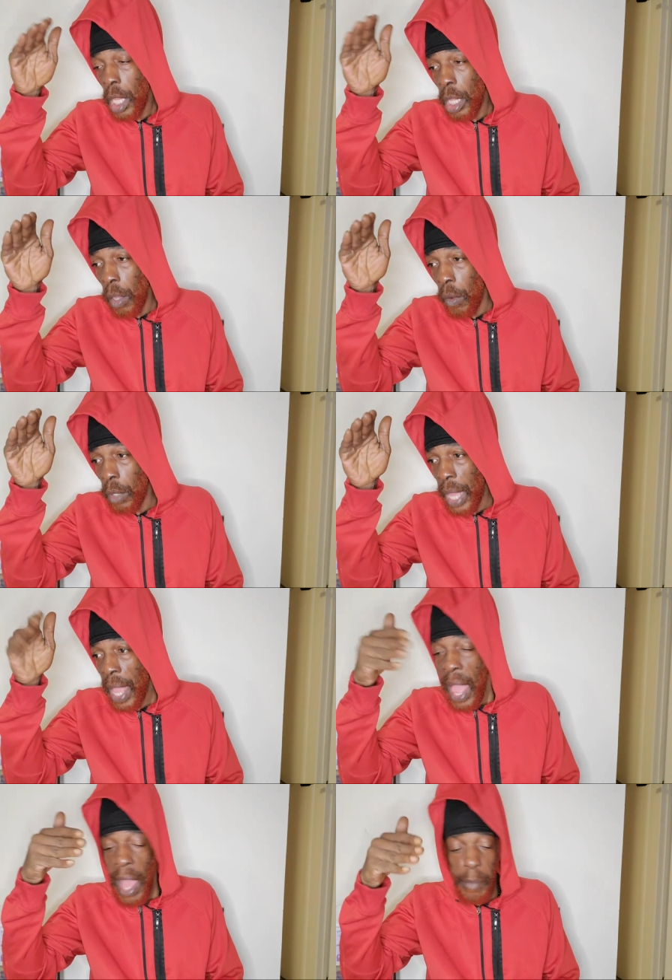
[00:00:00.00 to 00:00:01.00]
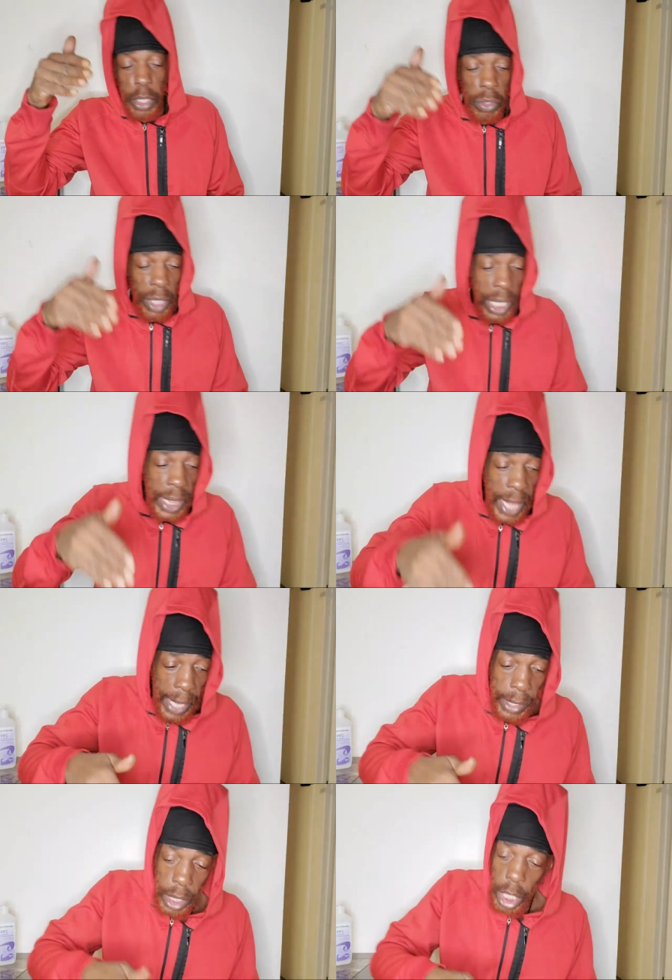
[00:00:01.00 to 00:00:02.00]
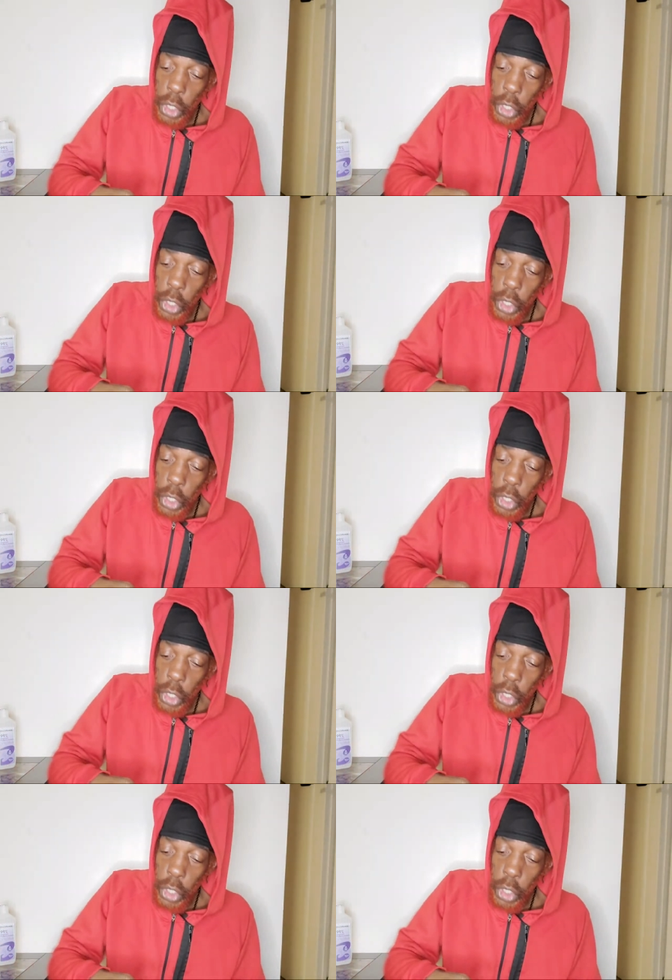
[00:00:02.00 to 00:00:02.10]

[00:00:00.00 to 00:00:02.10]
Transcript: and all that, I mean, you need light,